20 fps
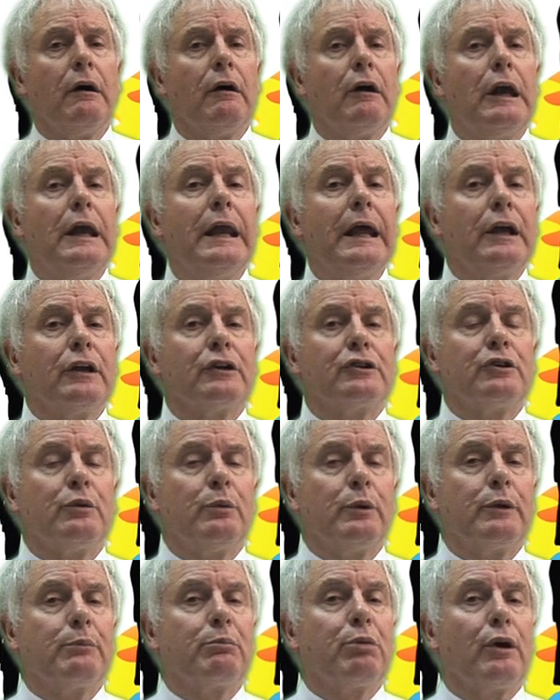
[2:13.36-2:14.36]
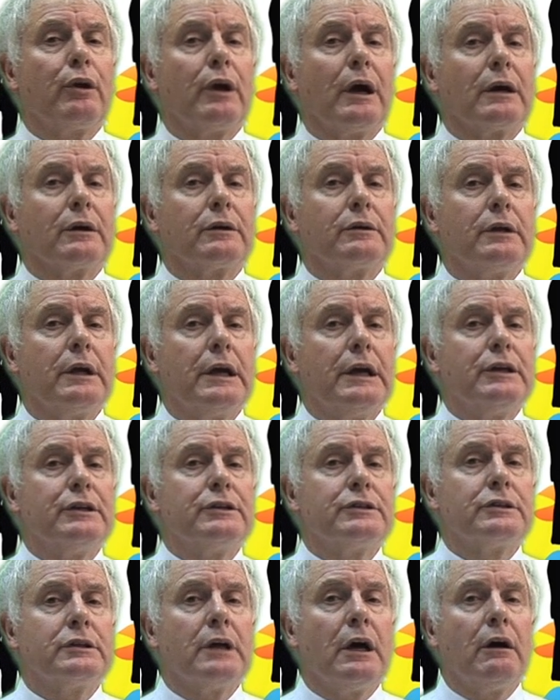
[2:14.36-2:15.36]
linked with a product.
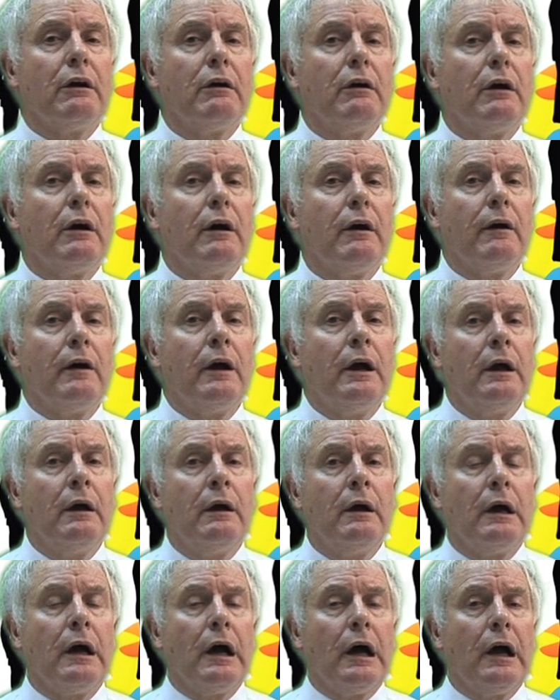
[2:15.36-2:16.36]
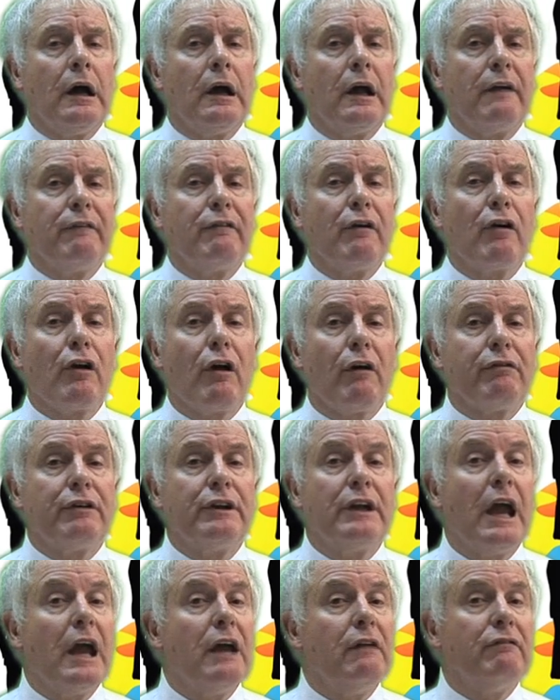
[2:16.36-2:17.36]
It very
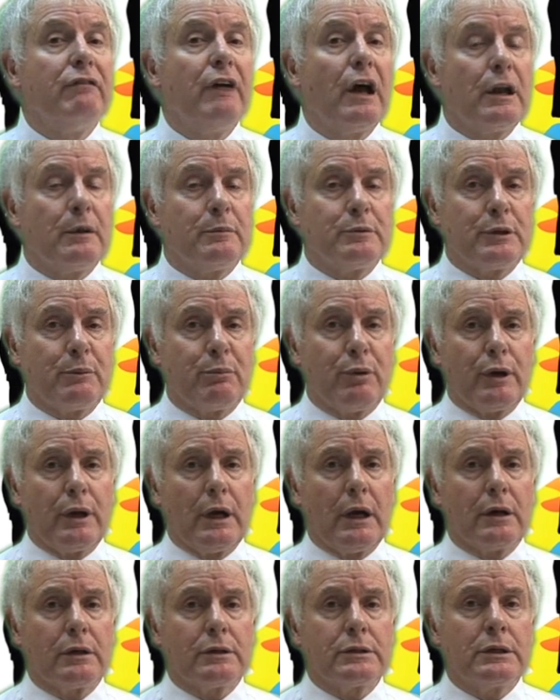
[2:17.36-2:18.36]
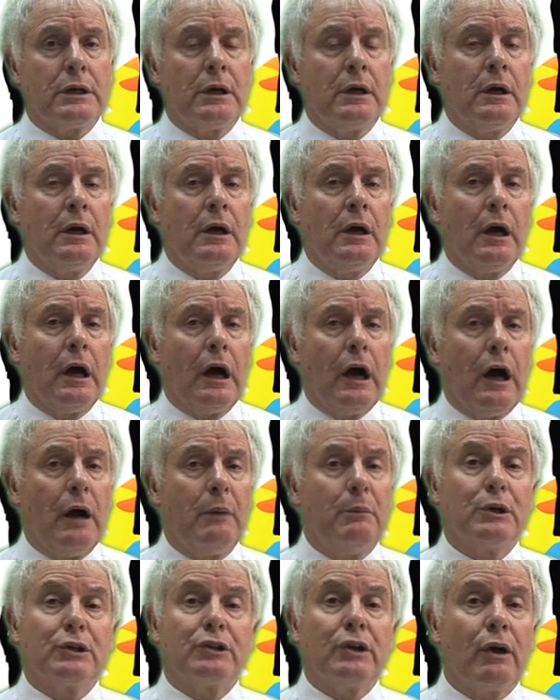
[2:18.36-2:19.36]
often envelops a product.
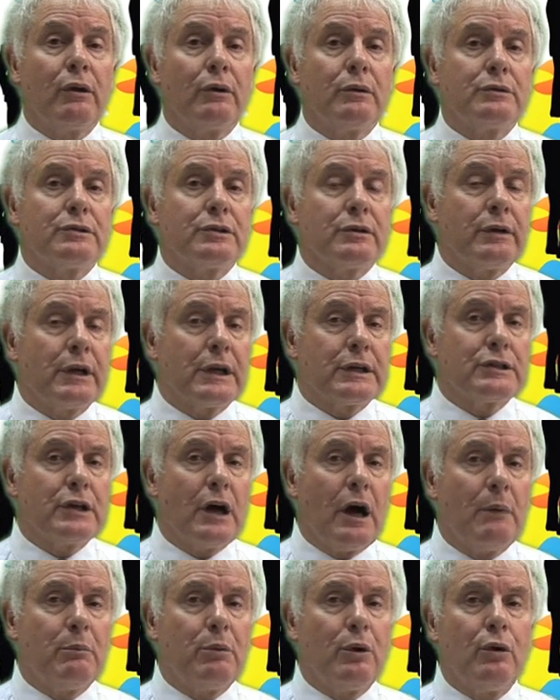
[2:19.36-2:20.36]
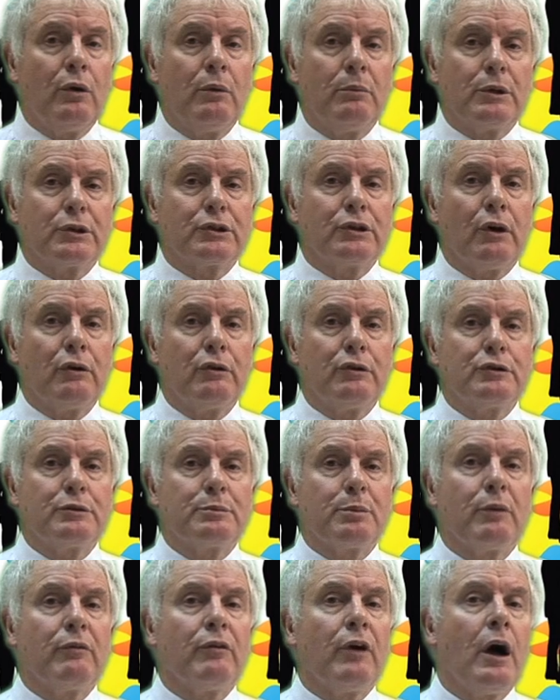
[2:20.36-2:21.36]
McDonald's are an example. McDonald's
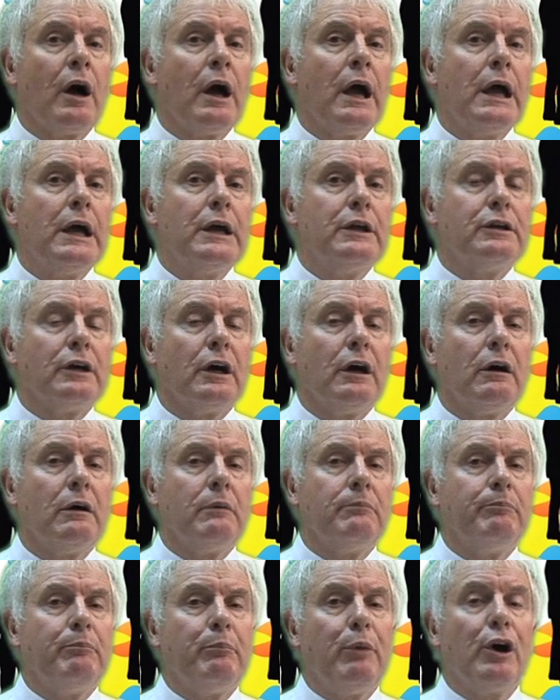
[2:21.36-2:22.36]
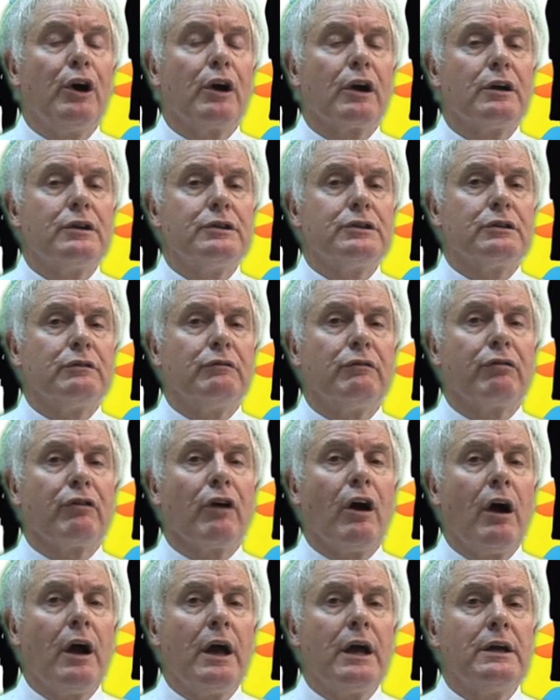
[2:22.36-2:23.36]
provide burgers and
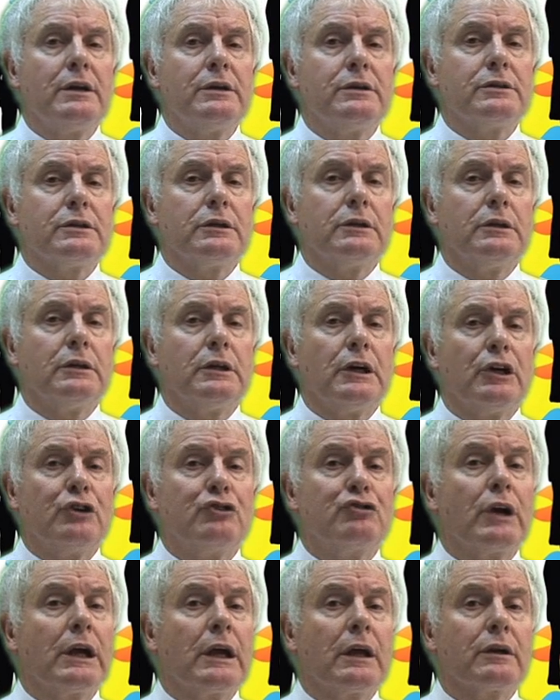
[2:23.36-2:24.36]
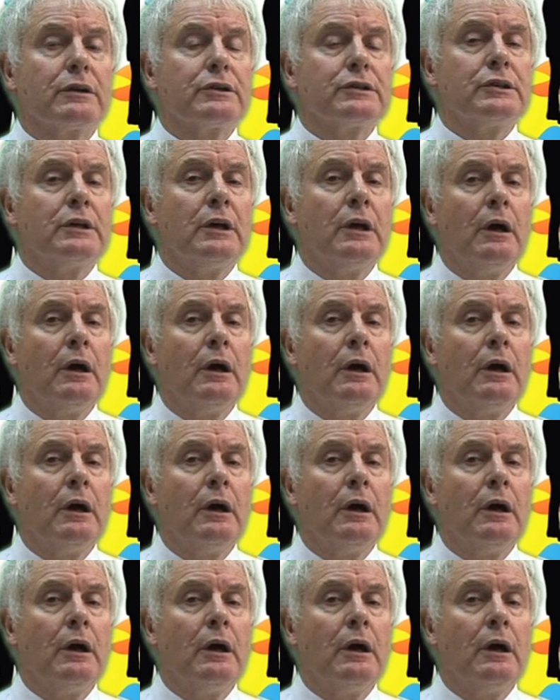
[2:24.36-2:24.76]
fries and drinks,